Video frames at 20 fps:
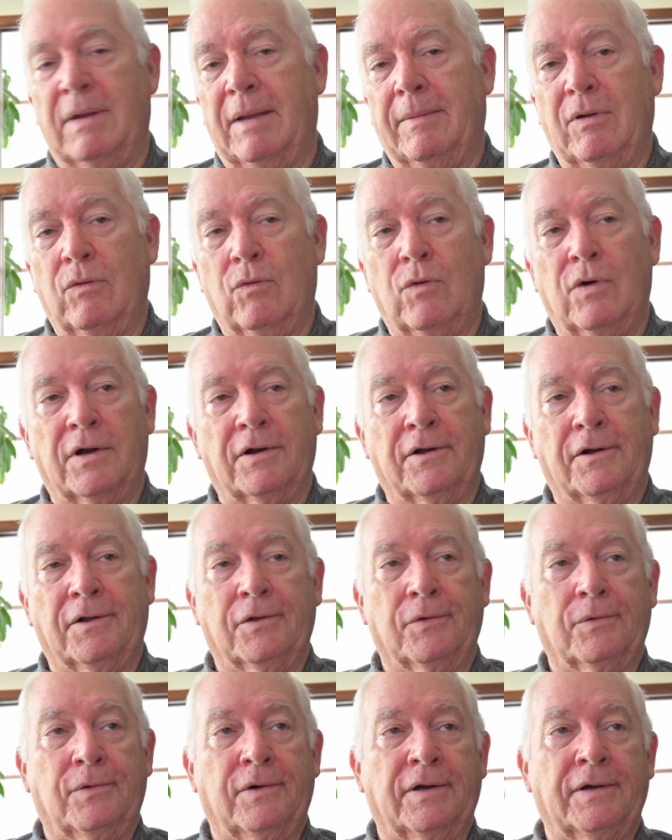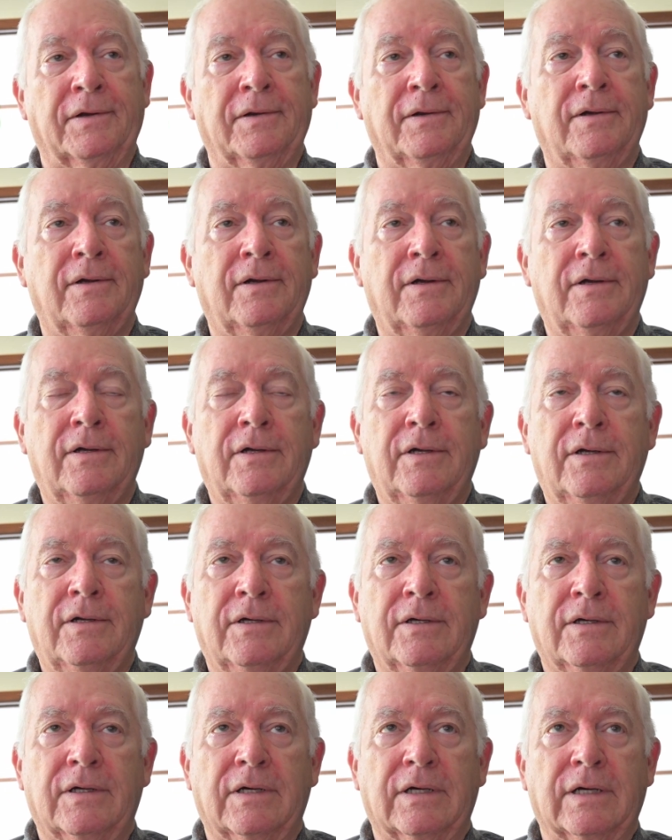maybe one other one
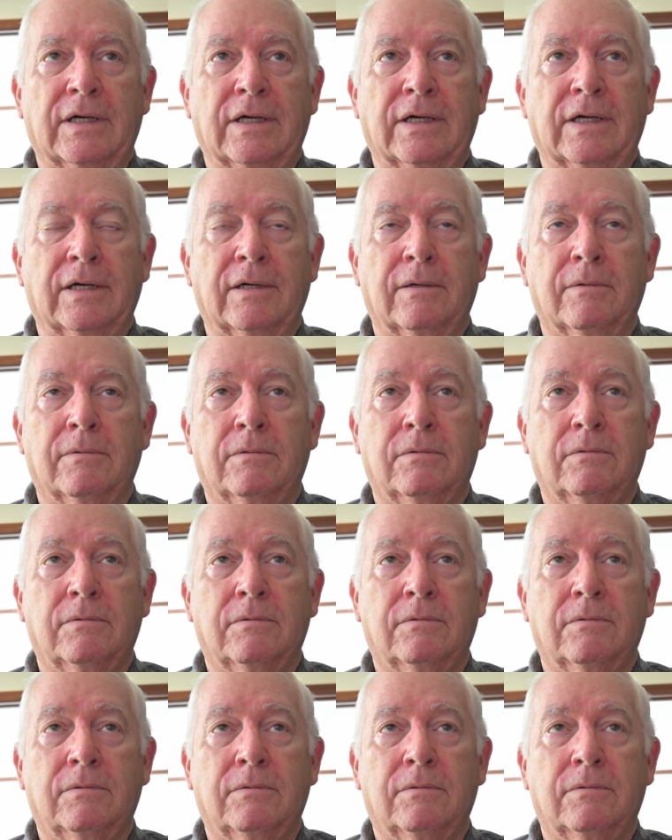uh,